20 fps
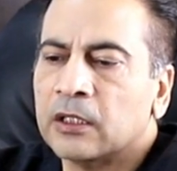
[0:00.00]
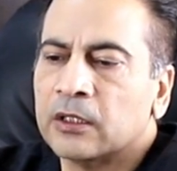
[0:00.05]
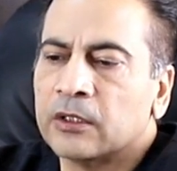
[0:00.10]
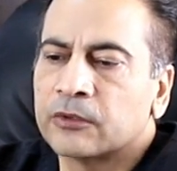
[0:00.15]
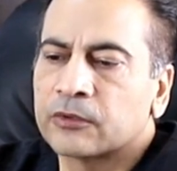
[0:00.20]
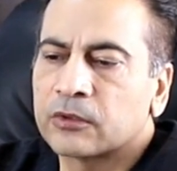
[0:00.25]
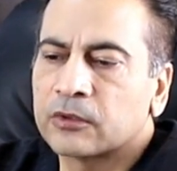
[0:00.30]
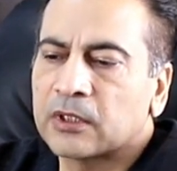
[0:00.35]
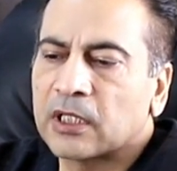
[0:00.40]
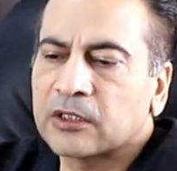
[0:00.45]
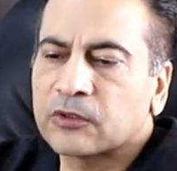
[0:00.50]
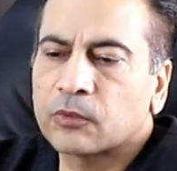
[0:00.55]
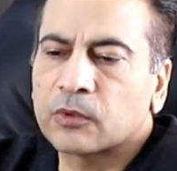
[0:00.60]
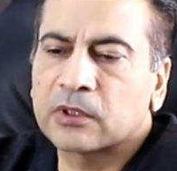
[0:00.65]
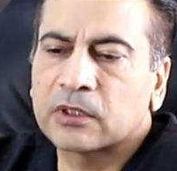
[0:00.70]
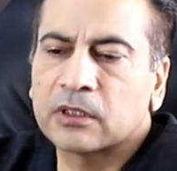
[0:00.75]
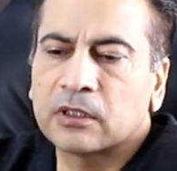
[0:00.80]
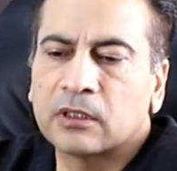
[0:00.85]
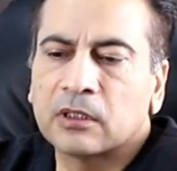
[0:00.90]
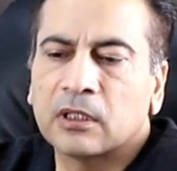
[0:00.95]
So that's
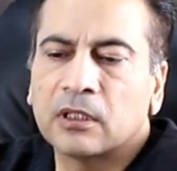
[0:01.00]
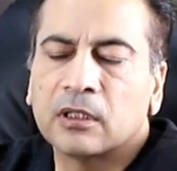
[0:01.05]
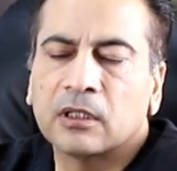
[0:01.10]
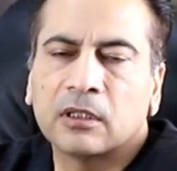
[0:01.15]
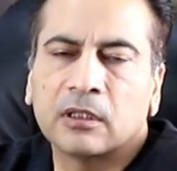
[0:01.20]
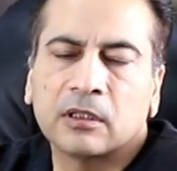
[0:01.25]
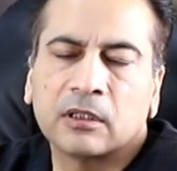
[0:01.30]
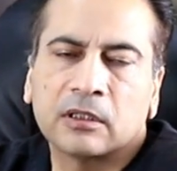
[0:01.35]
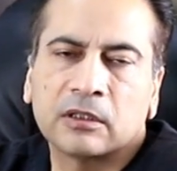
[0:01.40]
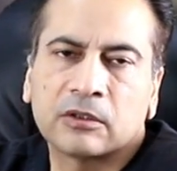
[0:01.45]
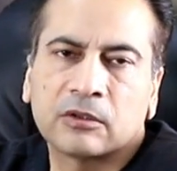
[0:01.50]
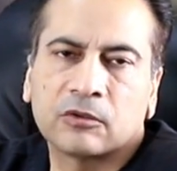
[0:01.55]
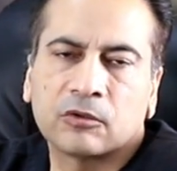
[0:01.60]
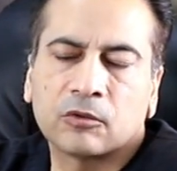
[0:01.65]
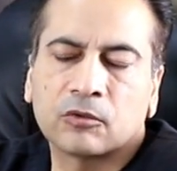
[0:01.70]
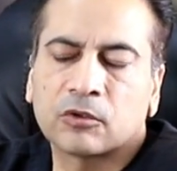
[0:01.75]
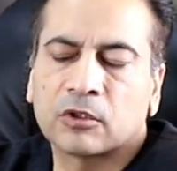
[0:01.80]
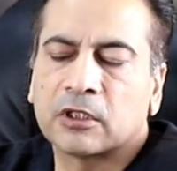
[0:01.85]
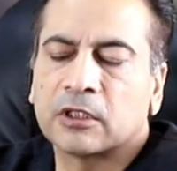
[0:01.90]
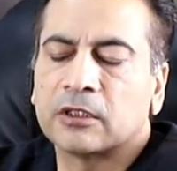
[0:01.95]
what is
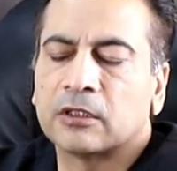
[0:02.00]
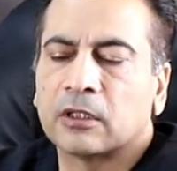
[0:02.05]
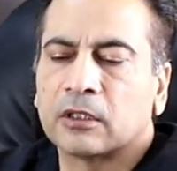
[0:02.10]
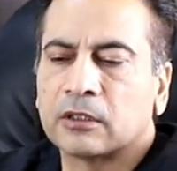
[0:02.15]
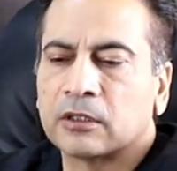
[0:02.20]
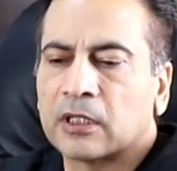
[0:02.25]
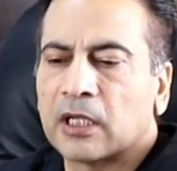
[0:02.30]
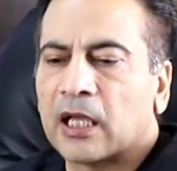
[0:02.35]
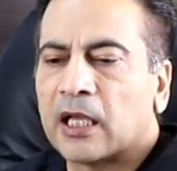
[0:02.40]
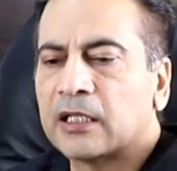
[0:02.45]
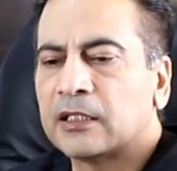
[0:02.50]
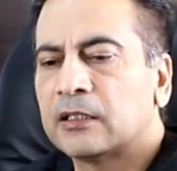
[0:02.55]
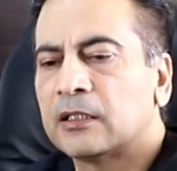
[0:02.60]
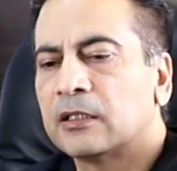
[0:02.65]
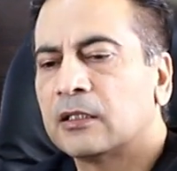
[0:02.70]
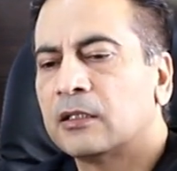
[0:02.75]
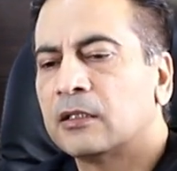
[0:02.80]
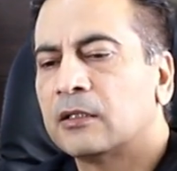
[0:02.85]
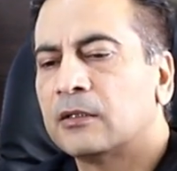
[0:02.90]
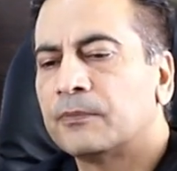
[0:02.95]
usually done, and
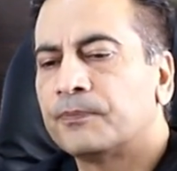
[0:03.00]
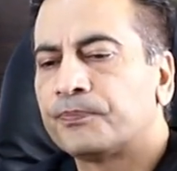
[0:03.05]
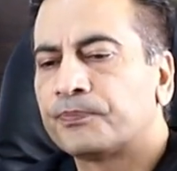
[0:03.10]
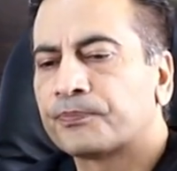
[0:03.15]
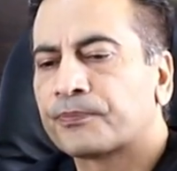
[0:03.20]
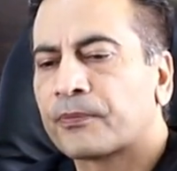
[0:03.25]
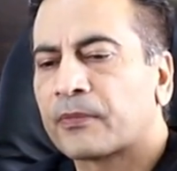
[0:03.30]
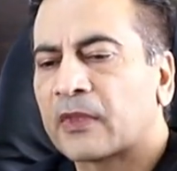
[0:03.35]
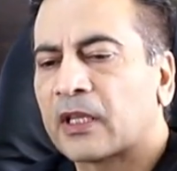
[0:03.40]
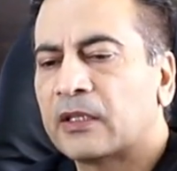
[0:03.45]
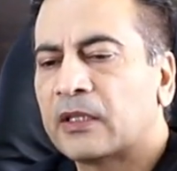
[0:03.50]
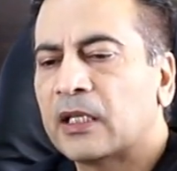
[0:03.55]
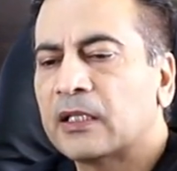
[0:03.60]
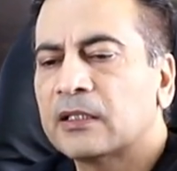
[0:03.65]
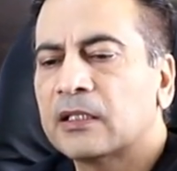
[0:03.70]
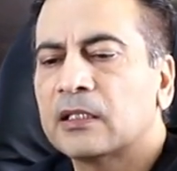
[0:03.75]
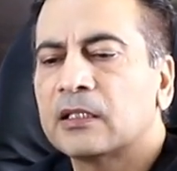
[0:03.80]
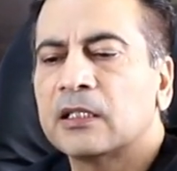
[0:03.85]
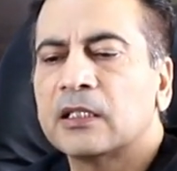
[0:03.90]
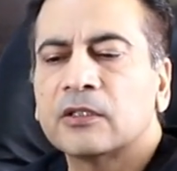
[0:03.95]

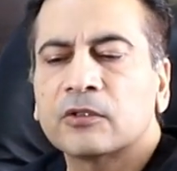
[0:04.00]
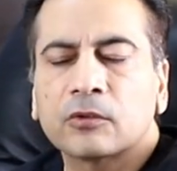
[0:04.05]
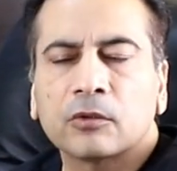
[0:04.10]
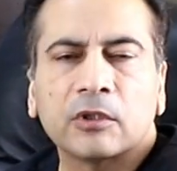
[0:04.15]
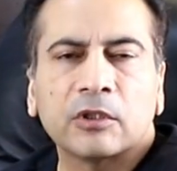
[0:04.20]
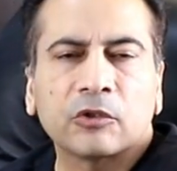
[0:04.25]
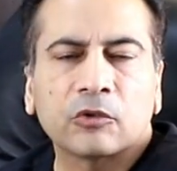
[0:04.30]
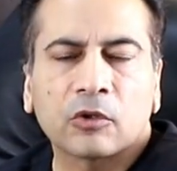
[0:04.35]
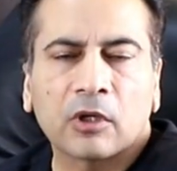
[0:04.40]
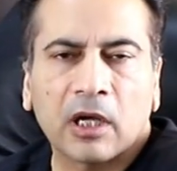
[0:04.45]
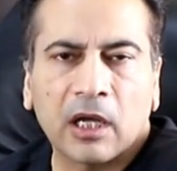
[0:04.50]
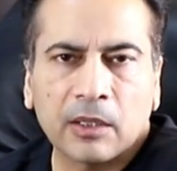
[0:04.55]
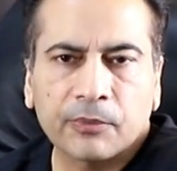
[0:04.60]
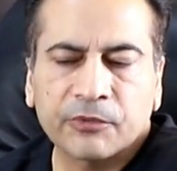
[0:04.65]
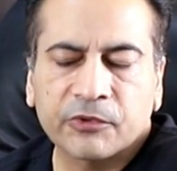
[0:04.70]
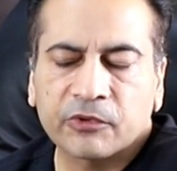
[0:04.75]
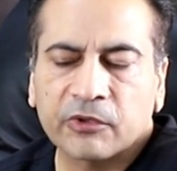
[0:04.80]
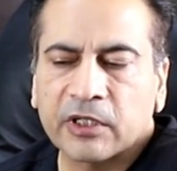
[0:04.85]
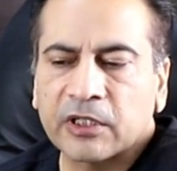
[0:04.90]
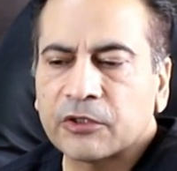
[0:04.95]
there's an insulin to
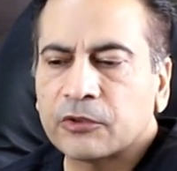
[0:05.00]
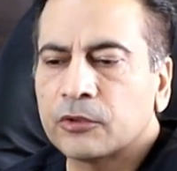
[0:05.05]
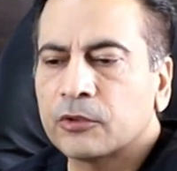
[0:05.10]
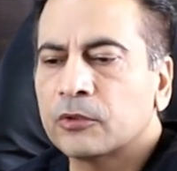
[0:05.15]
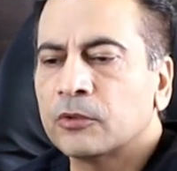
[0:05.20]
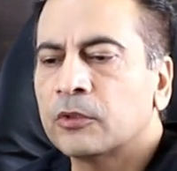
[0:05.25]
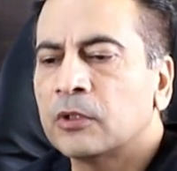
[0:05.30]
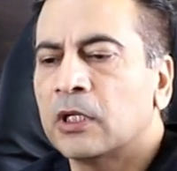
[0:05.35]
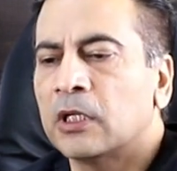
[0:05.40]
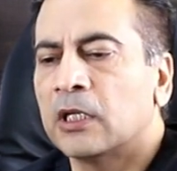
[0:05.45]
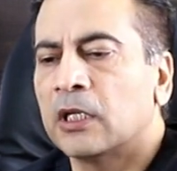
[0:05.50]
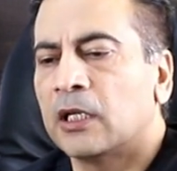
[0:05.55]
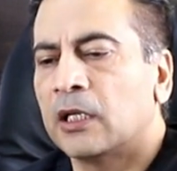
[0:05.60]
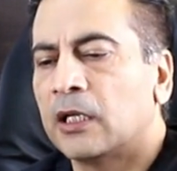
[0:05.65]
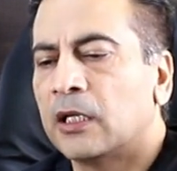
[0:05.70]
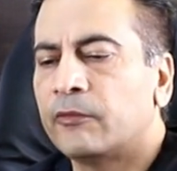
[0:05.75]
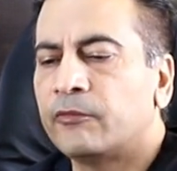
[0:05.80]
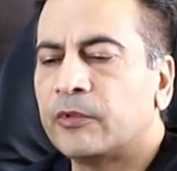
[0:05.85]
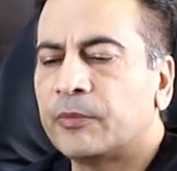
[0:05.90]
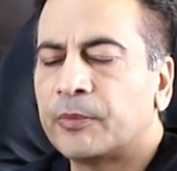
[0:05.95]
carbs ratio.
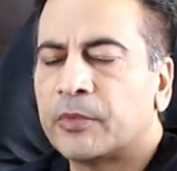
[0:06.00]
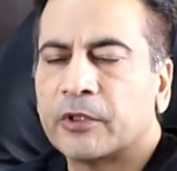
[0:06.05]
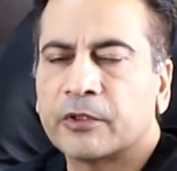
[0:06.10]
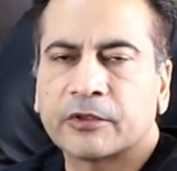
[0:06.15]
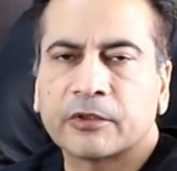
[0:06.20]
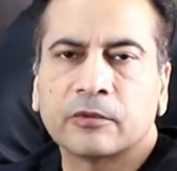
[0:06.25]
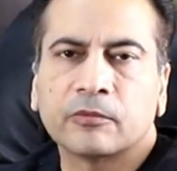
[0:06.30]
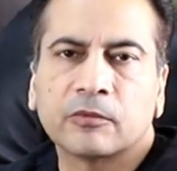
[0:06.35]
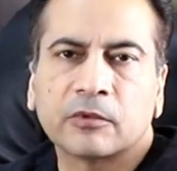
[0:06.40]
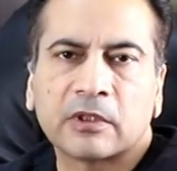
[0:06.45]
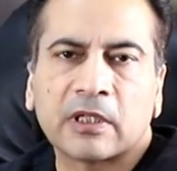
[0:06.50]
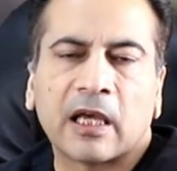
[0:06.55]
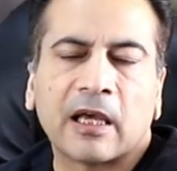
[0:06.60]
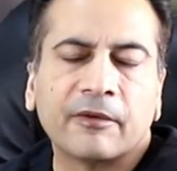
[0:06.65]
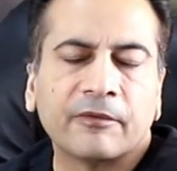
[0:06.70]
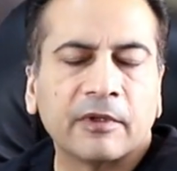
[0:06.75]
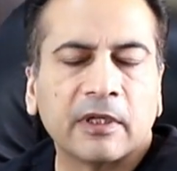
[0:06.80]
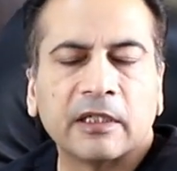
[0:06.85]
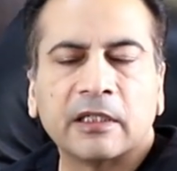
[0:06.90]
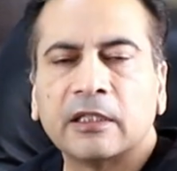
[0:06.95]
Every person would
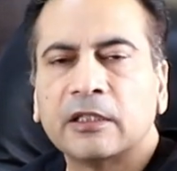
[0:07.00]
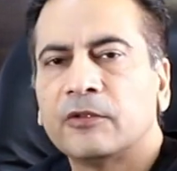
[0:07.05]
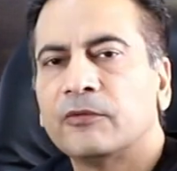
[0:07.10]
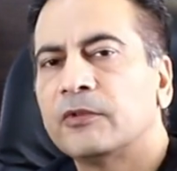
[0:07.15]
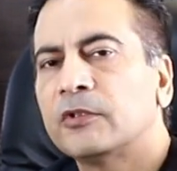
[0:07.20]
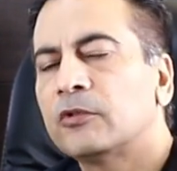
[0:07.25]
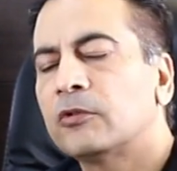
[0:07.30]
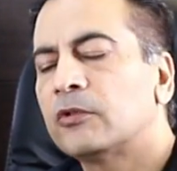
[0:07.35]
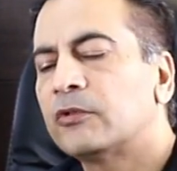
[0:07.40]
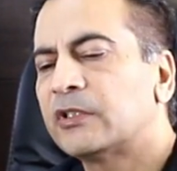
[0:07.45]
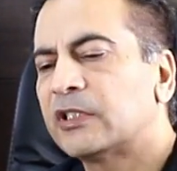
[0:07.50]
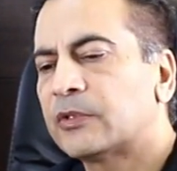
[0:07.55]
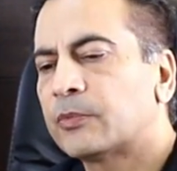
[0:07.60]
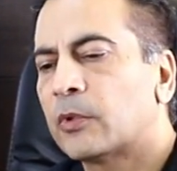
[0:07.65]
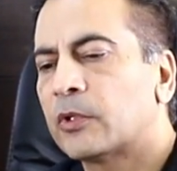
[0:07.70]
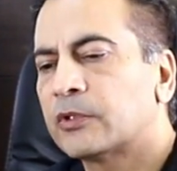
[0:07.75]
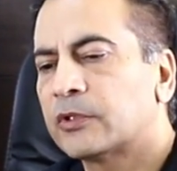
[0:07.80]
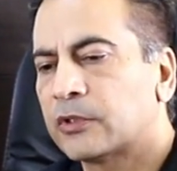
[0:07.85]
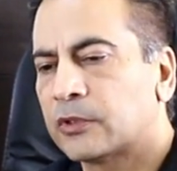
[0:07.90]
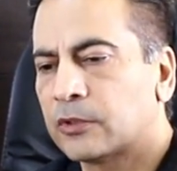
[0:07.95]
have an individual
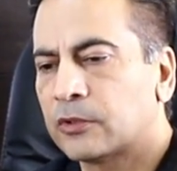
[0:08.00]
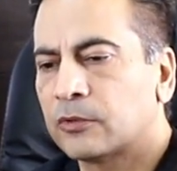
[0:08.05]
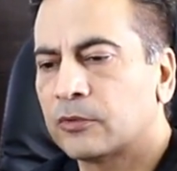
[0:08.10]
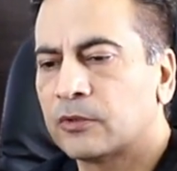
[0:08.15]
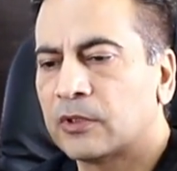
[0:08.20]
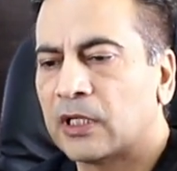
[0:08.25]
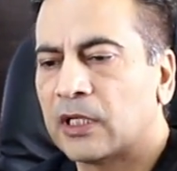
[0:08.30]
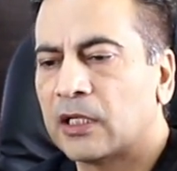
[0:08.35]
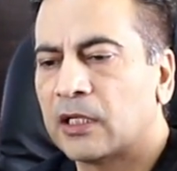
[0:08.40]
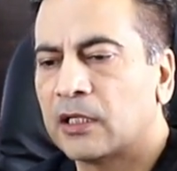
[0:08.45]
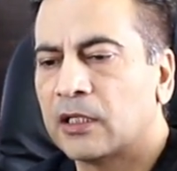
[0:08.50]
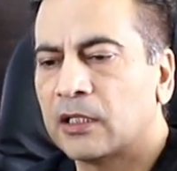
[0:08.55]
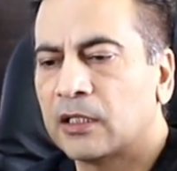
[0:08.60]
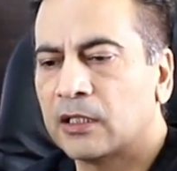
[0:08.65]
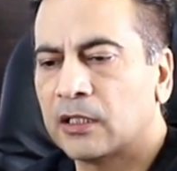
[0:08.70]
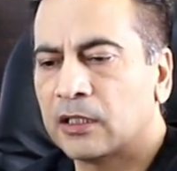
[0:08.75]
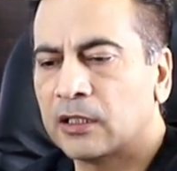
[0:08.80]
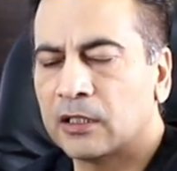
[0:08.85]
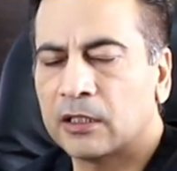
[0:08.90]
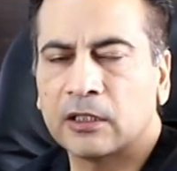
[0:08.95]
response to their
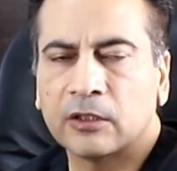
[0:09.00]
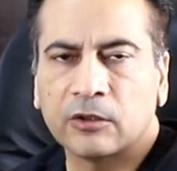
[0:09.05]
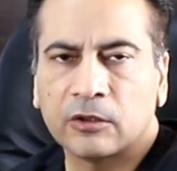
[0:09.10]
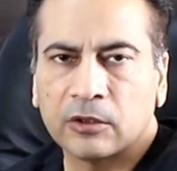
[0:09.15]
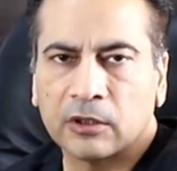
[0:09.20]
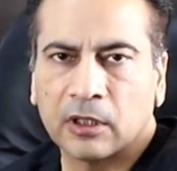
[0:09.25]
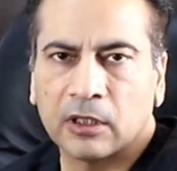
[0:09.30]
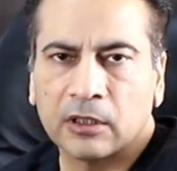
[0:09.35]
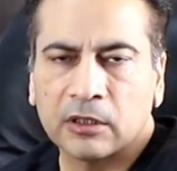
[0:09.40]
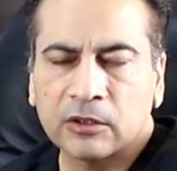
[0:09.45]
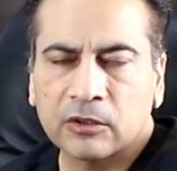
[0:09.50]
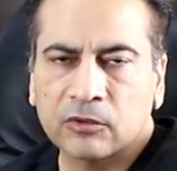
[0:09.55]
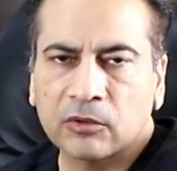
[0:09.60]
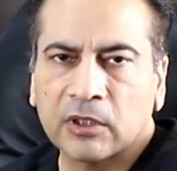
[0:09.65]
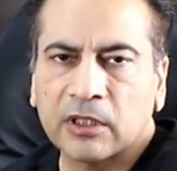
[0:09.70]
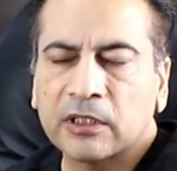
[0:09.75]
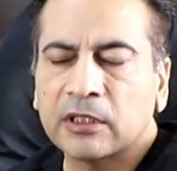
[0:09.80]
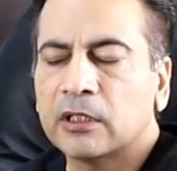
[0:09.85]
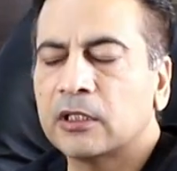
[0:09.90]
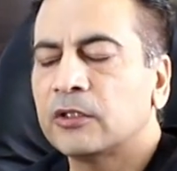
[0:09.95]
insulin